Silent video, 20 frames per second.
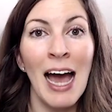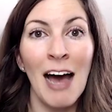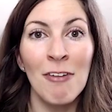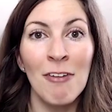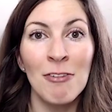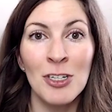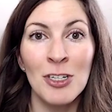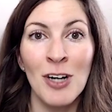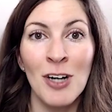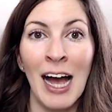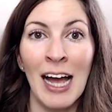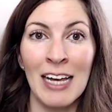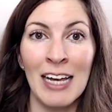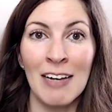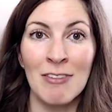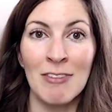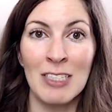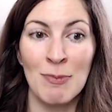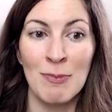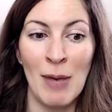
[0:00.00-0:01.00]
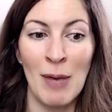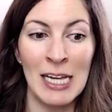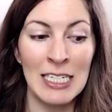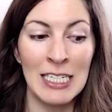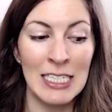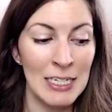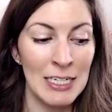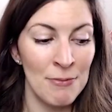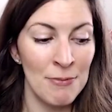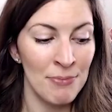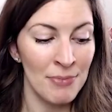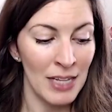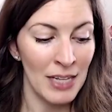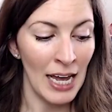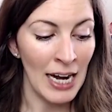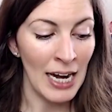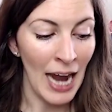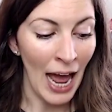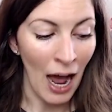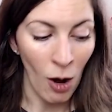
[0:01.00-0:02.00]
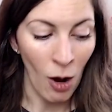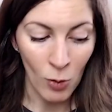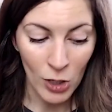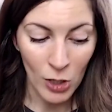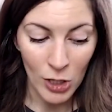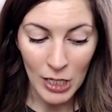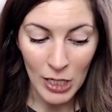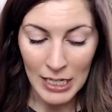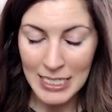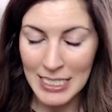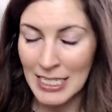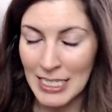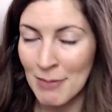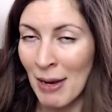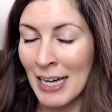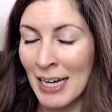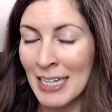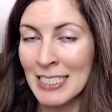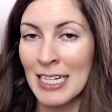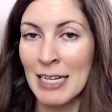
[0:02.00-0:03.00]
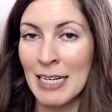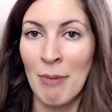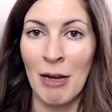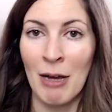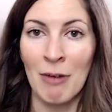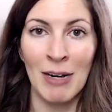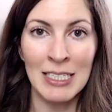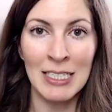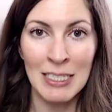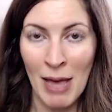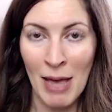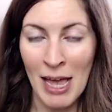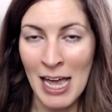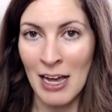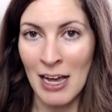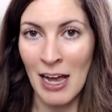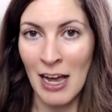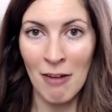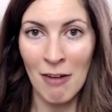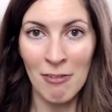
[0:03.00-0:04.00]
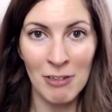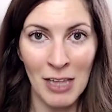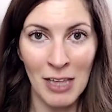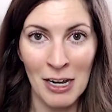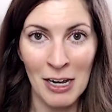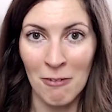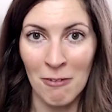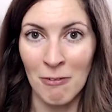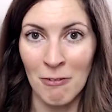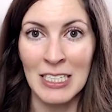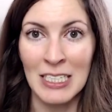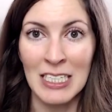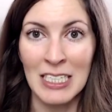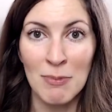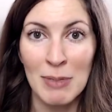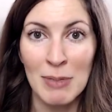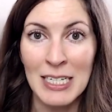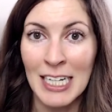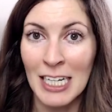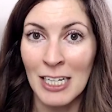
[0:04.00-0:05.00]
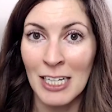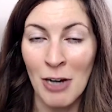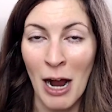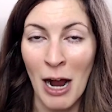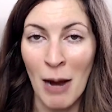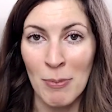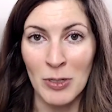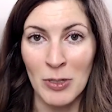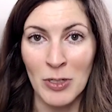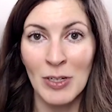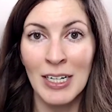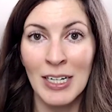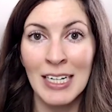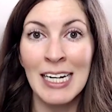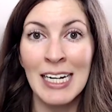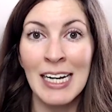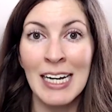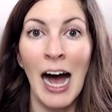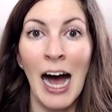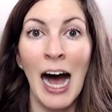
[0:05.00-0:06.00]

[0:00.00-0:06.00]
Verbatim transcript: after I have spent an hour customizing my resume and cover letter for this particular opportunity,